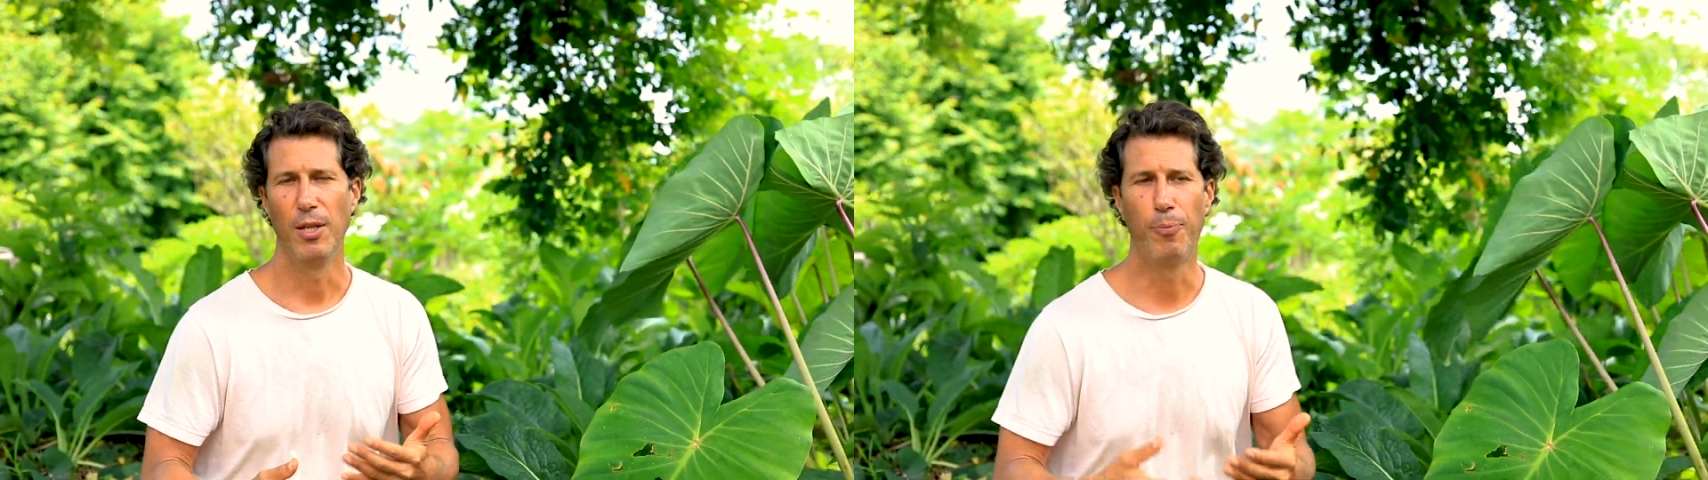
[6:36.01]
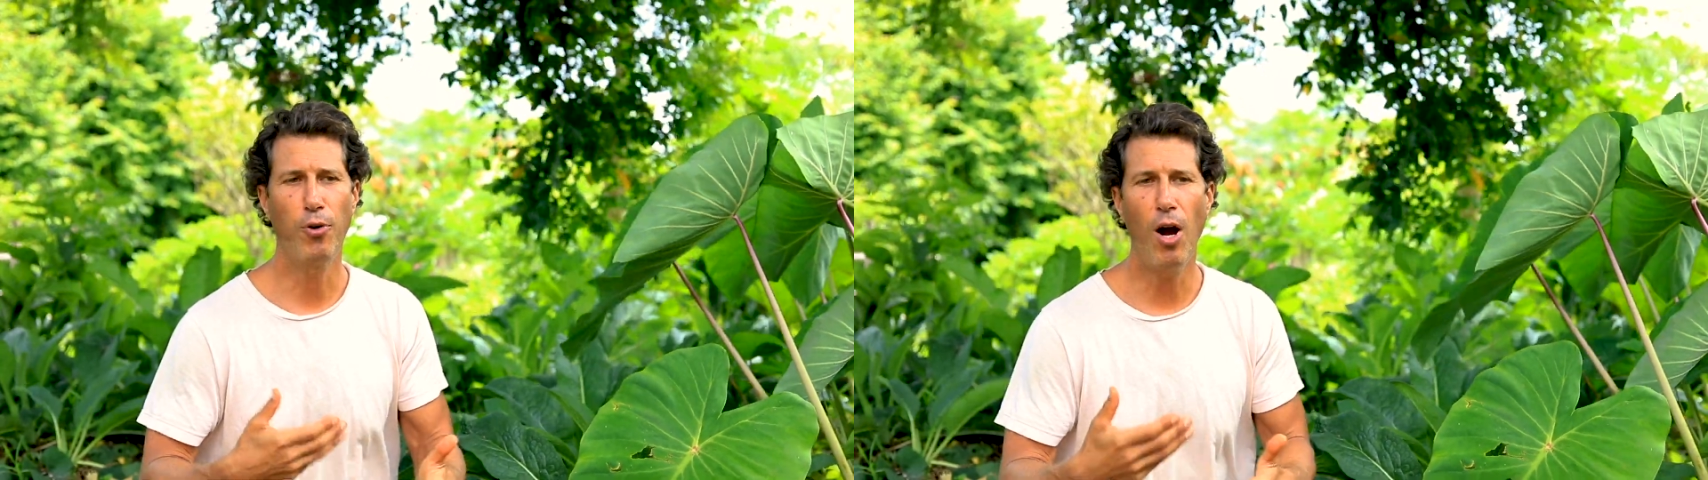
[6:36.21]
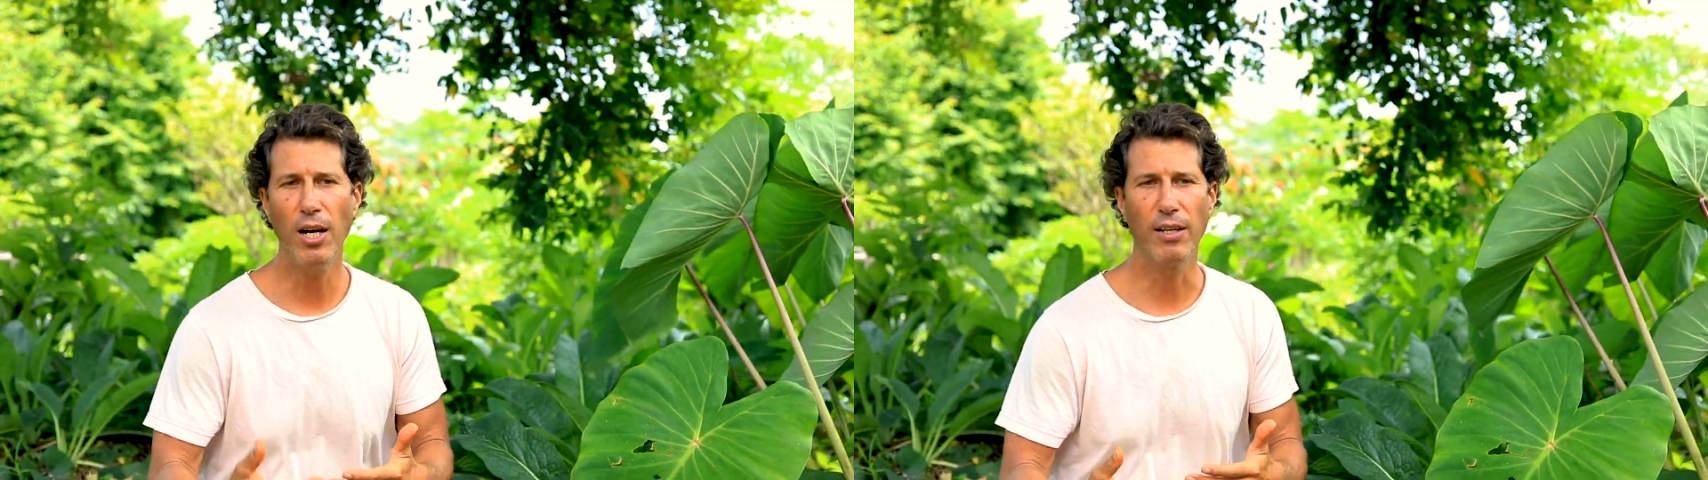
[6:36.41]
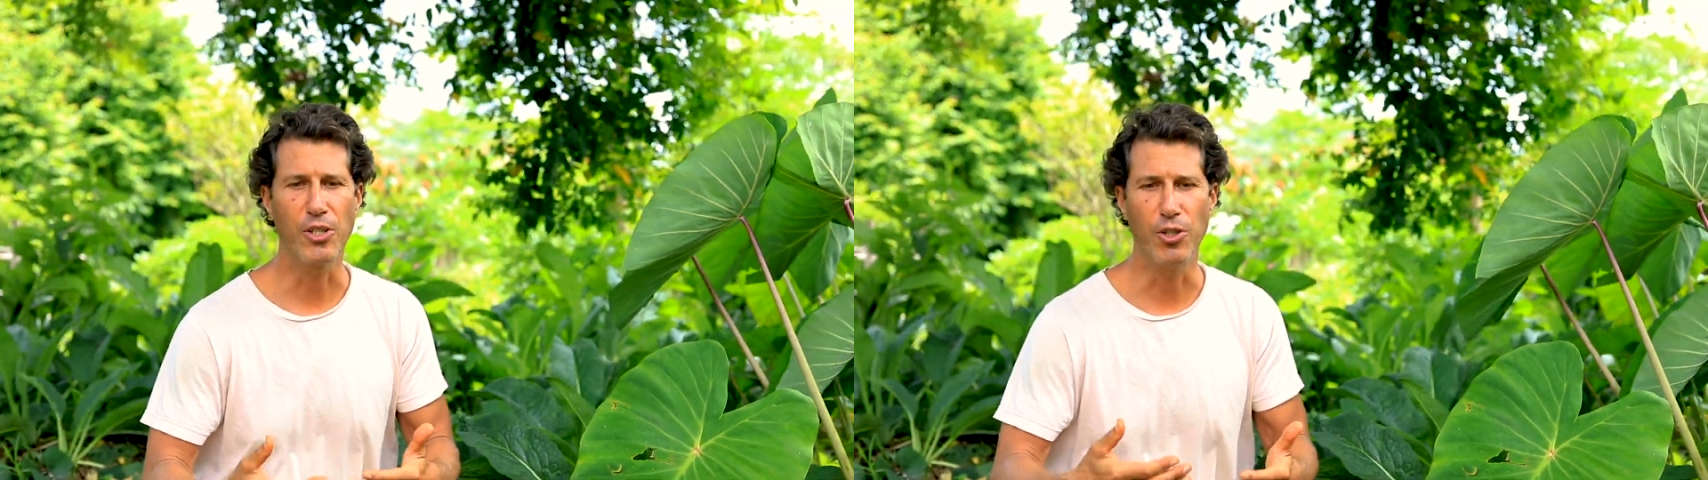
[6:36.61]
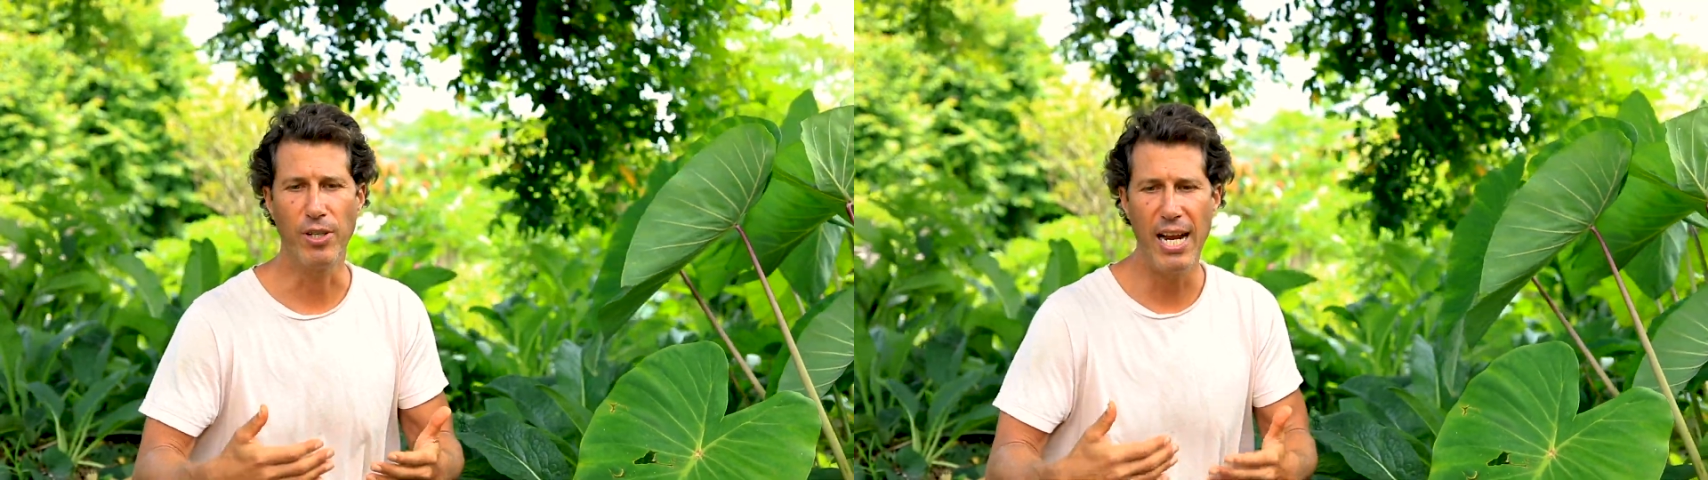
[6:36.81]
The
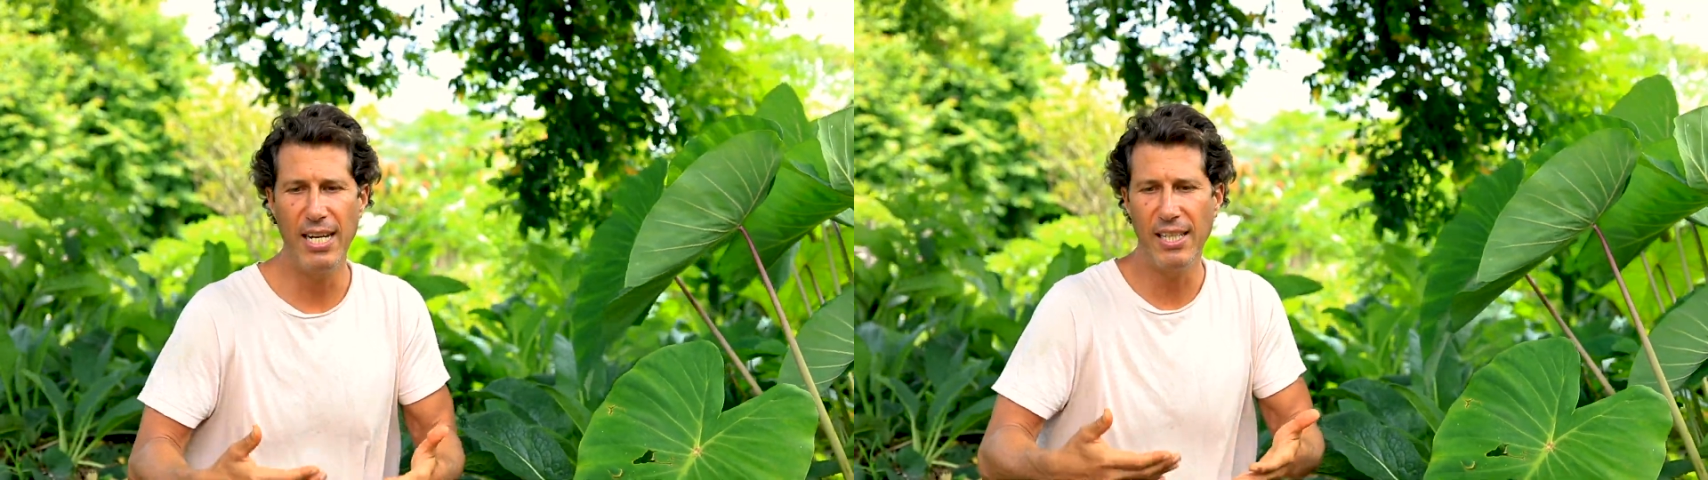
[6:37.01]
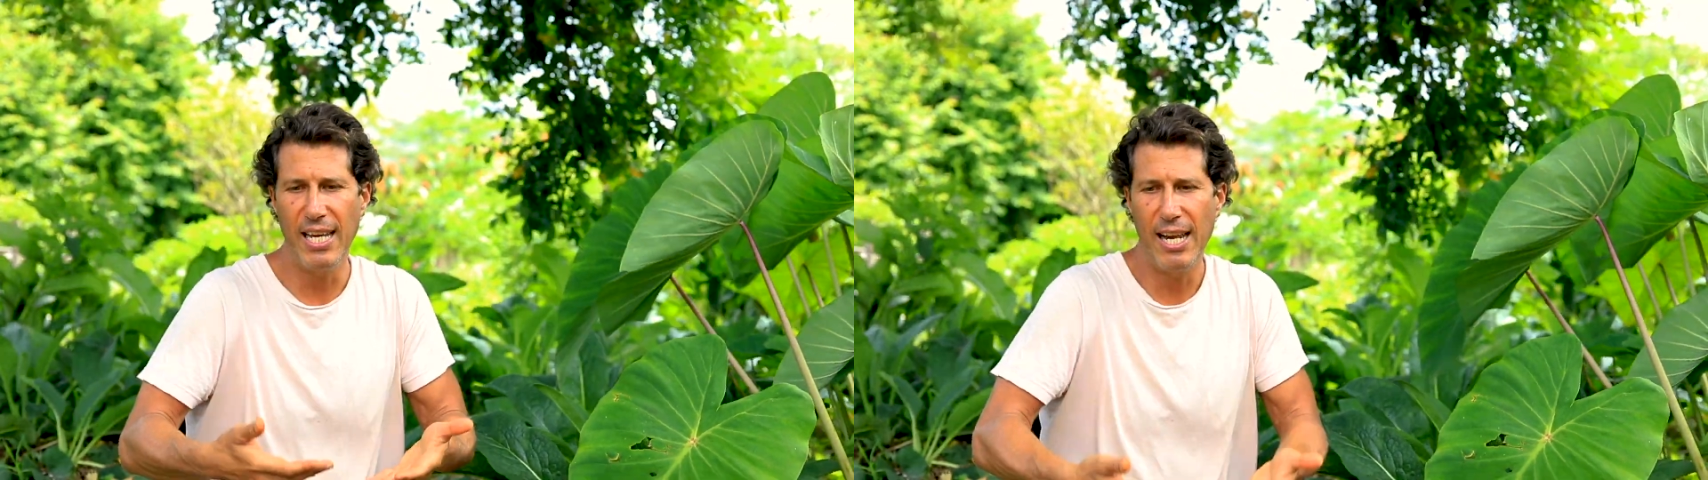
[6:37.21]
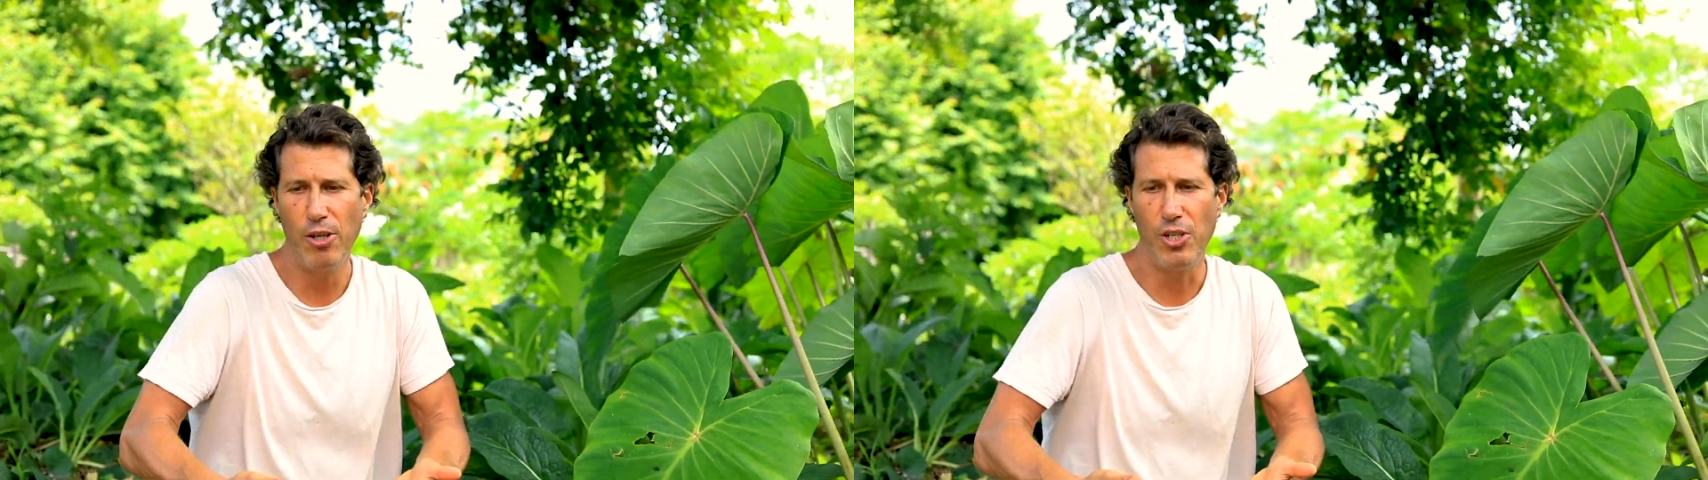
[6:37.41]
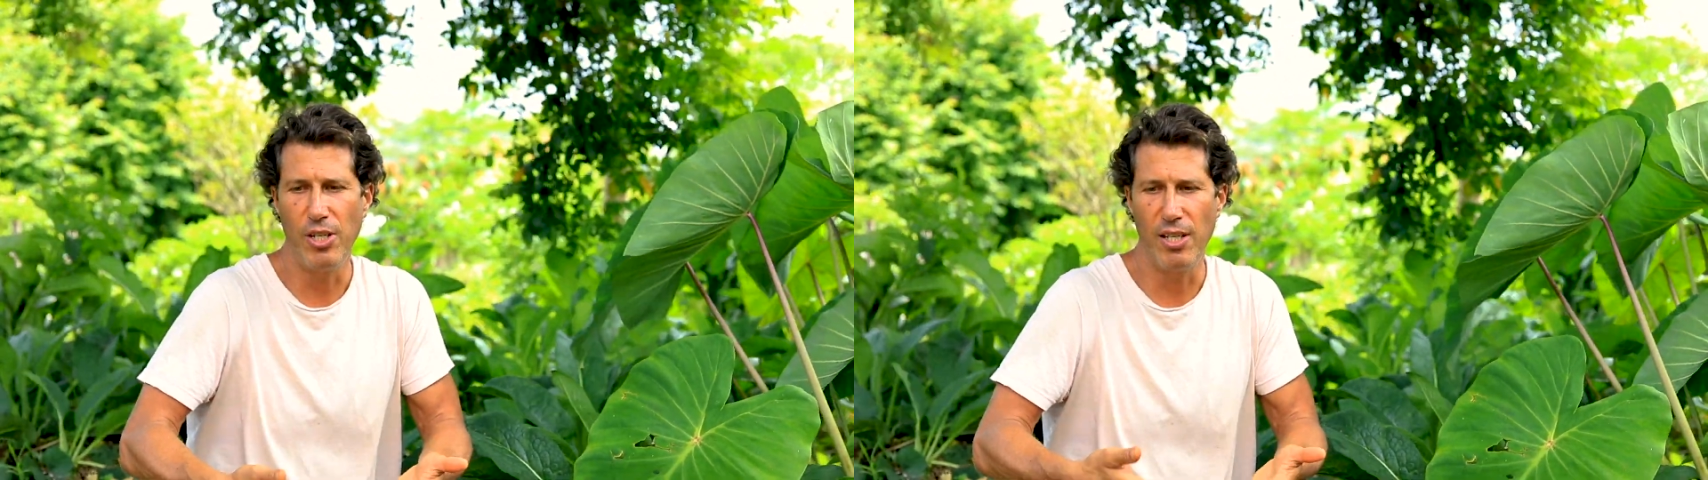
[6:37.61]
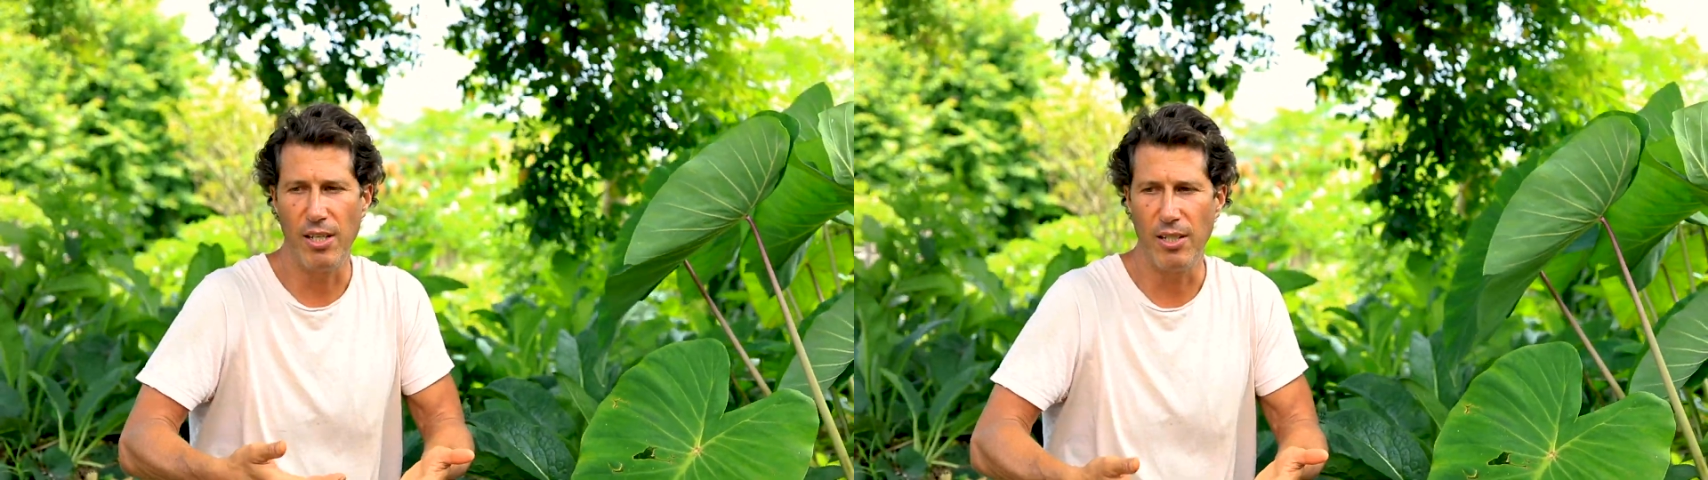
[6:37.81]
progress, you're gaining the energy that